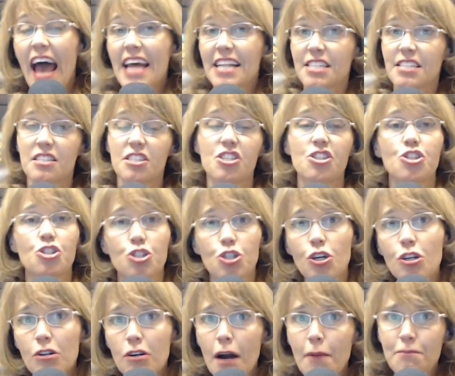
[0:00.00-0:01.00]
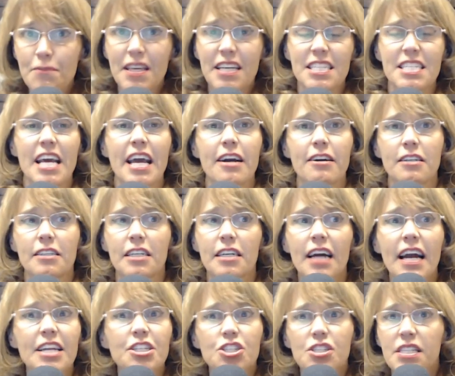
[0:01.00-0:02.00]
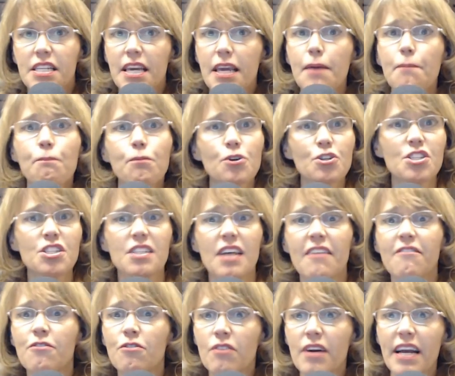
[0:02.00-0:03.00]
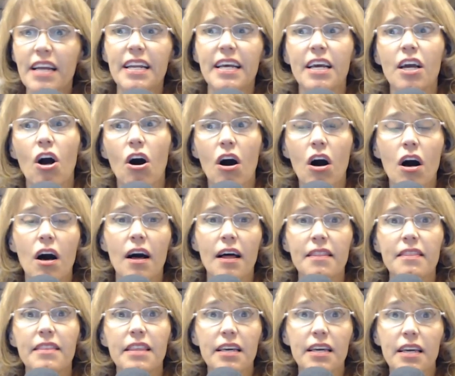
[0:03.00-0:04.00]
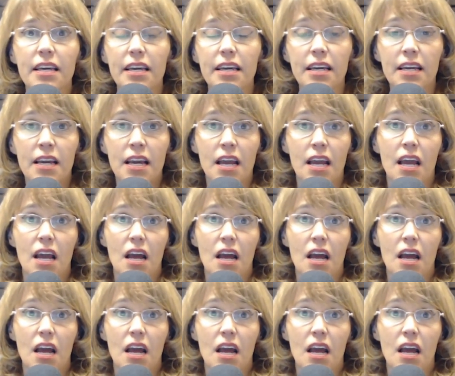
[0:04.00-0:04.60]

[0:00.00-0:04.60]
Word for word: and stir up the terror and just keep perseverating on the